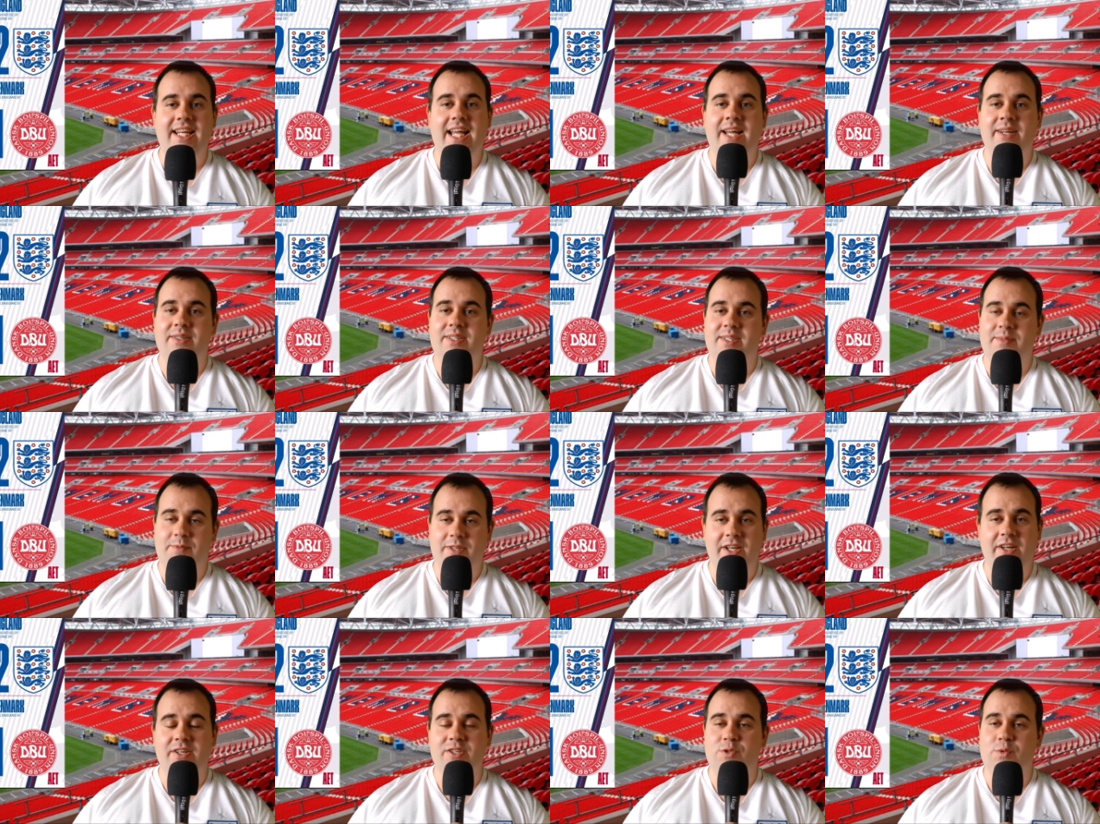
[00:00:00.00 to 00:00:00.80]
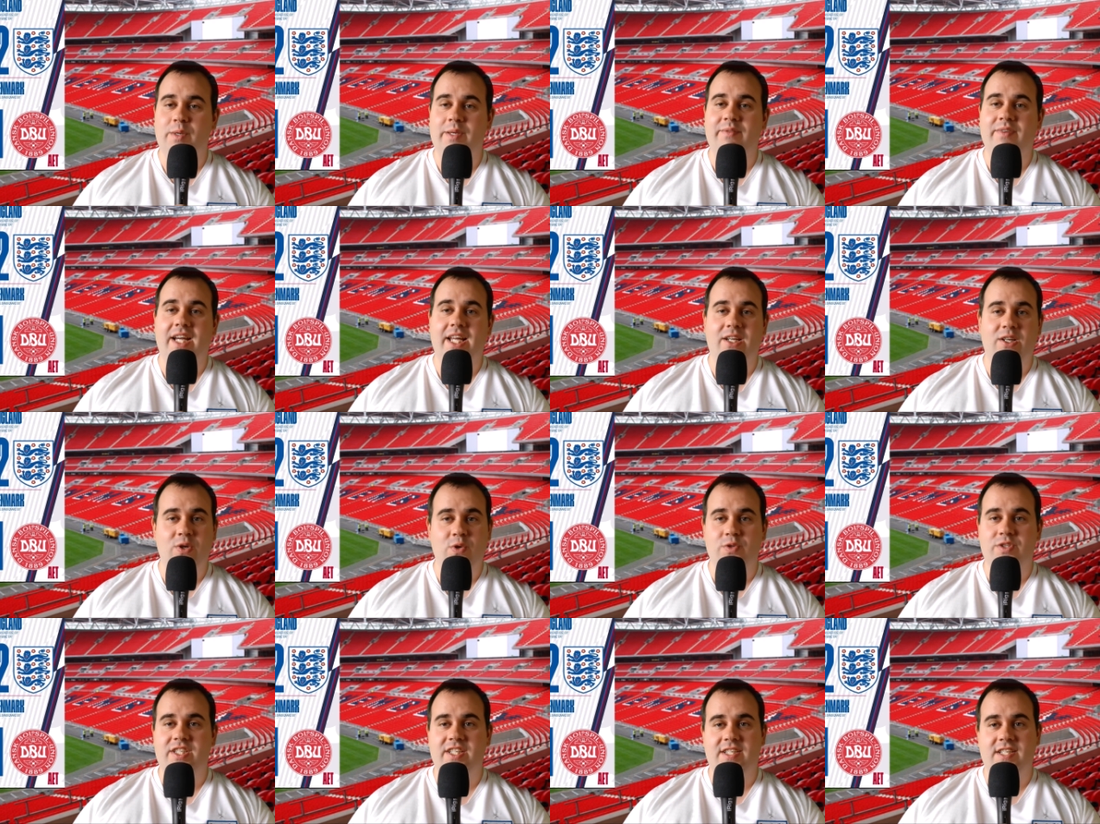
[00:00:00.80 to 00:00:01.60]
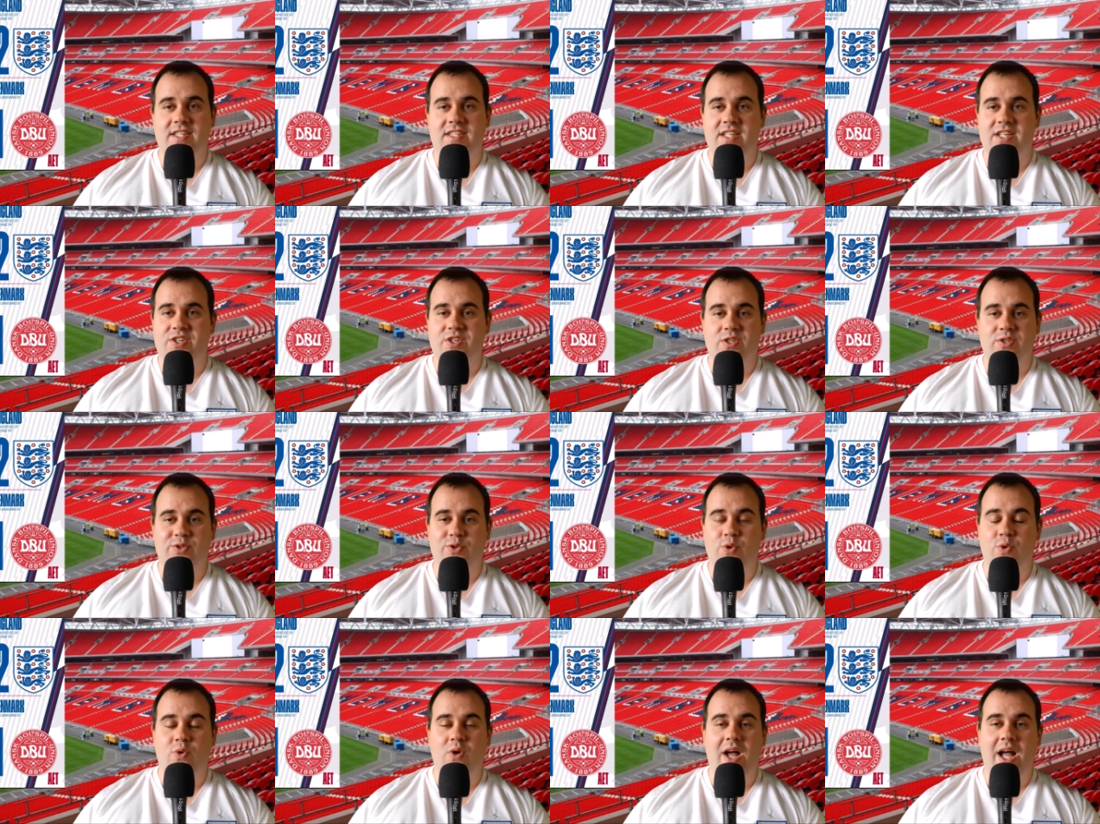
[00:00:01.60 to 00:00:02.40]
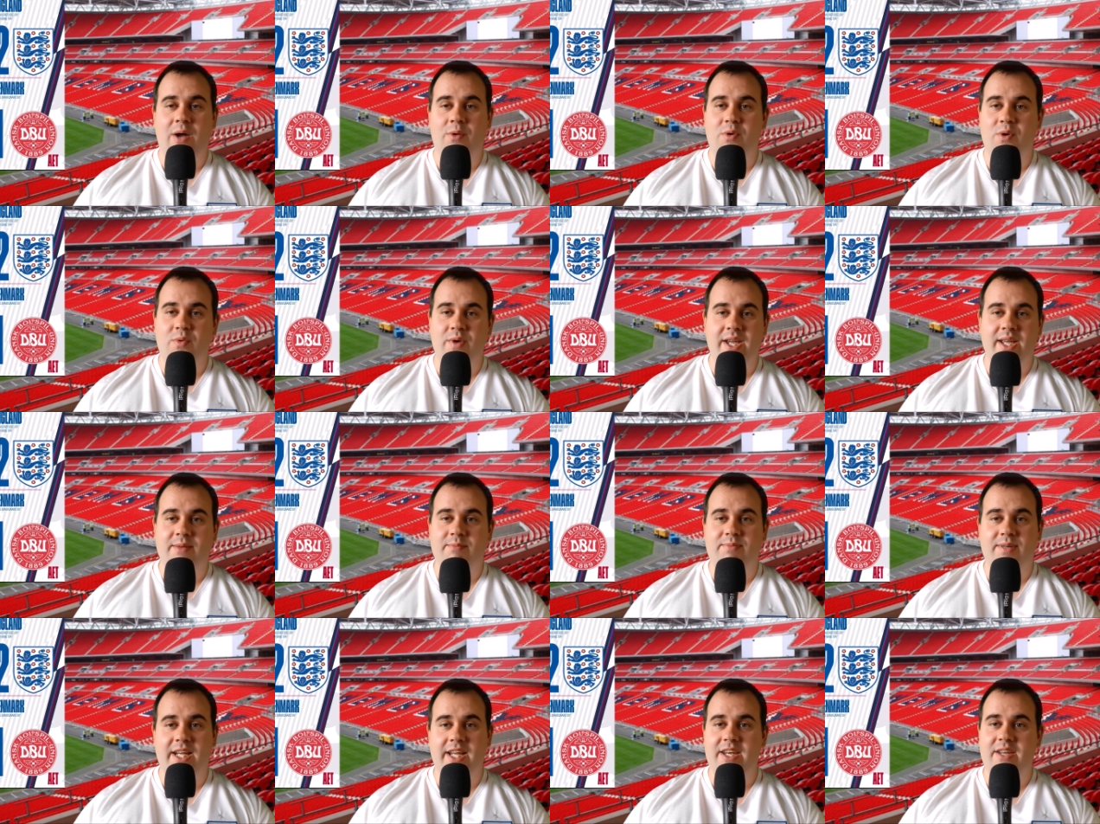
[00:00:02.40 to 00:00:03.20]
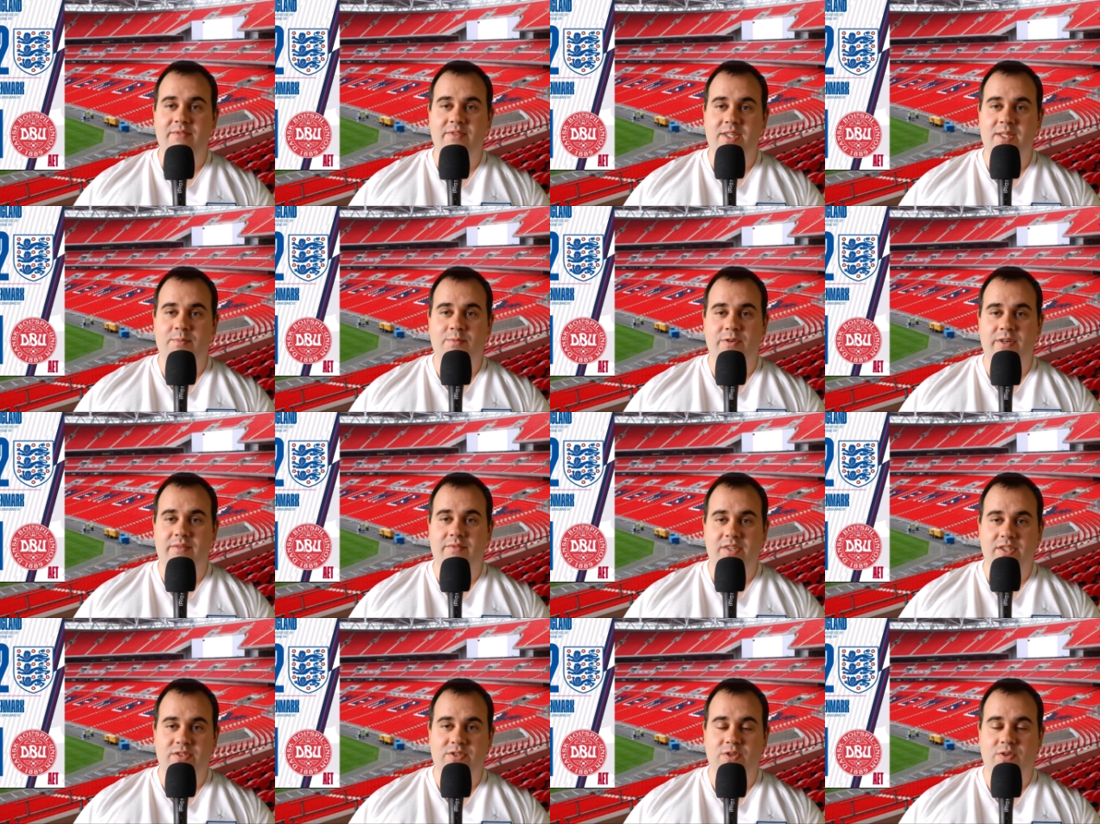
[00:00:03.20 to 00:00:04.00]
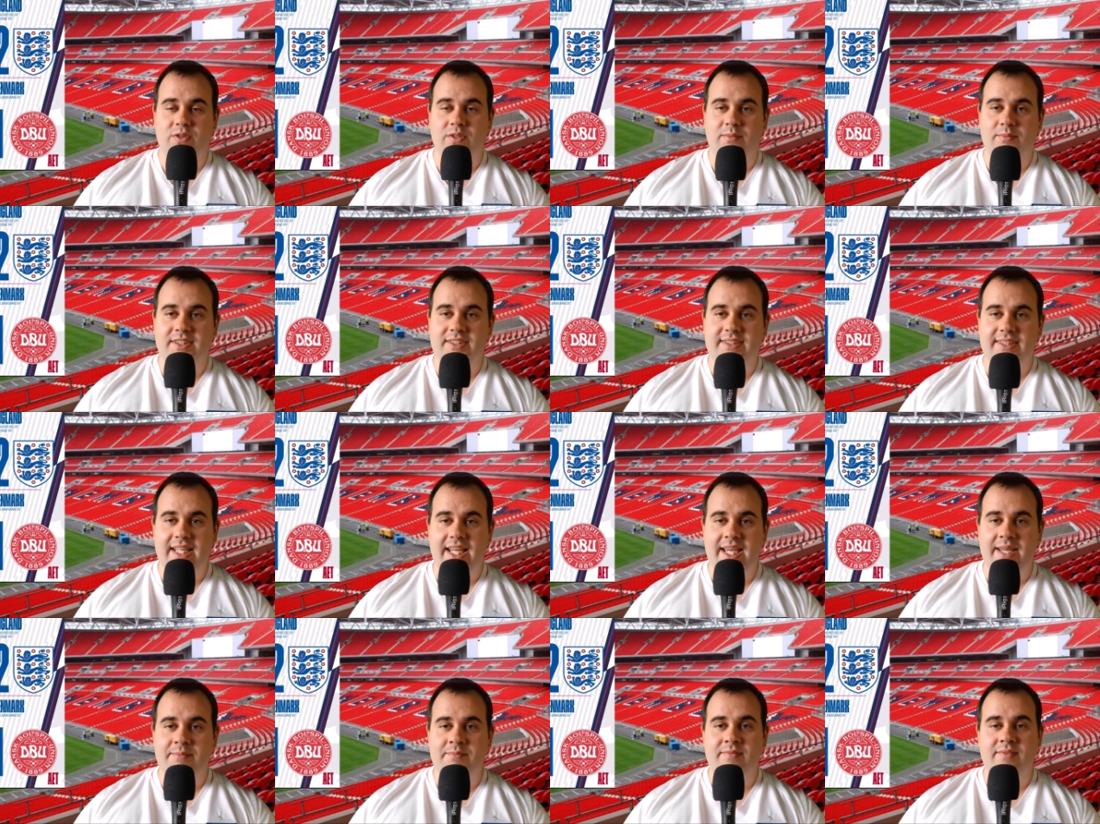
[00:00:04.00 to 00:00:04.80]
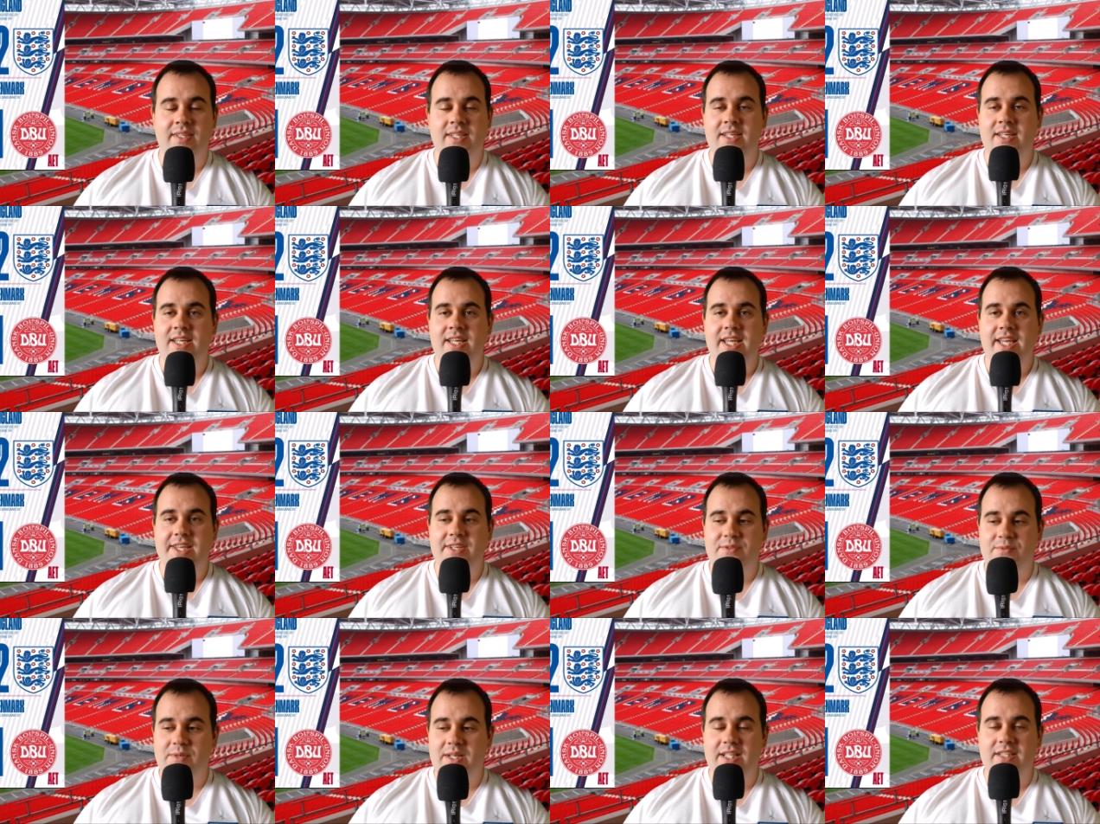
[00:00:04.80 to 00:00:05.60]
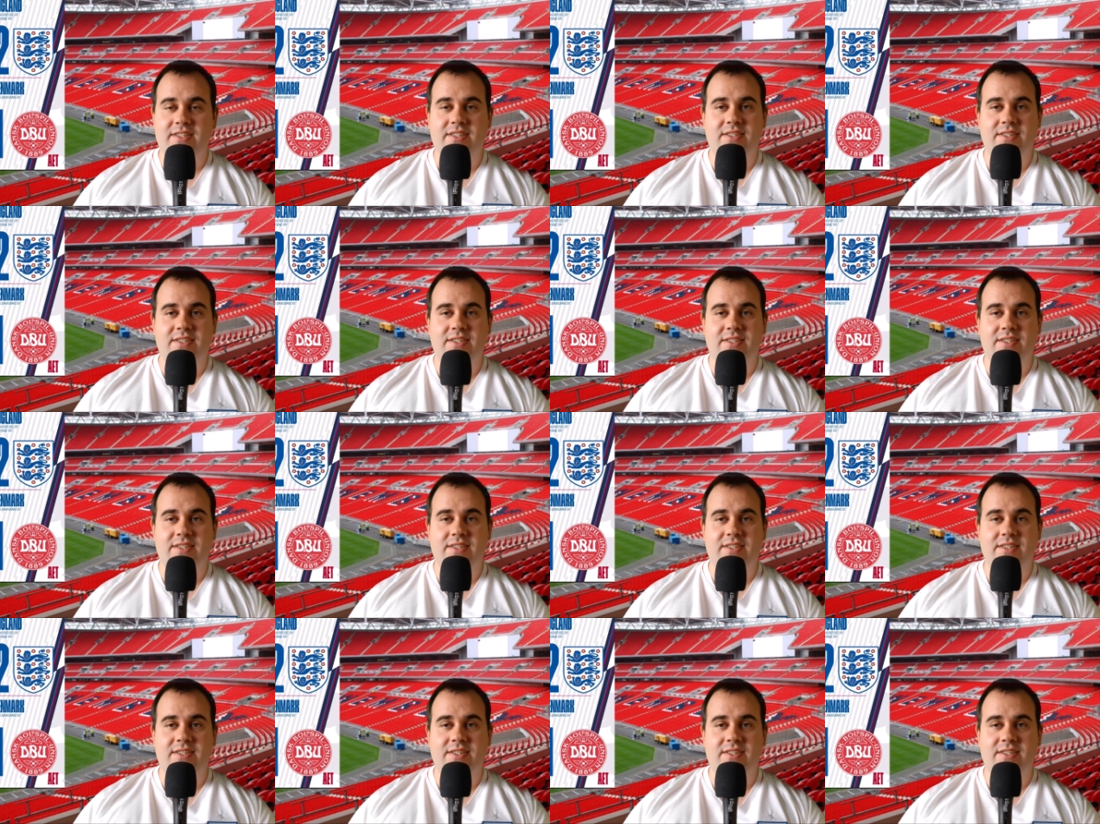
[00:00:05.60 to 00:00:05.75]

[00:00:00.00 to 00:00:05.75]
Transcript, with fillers: And to be honest, we've had loads of decisions go our way in plenty of other previous tournaments um, as well.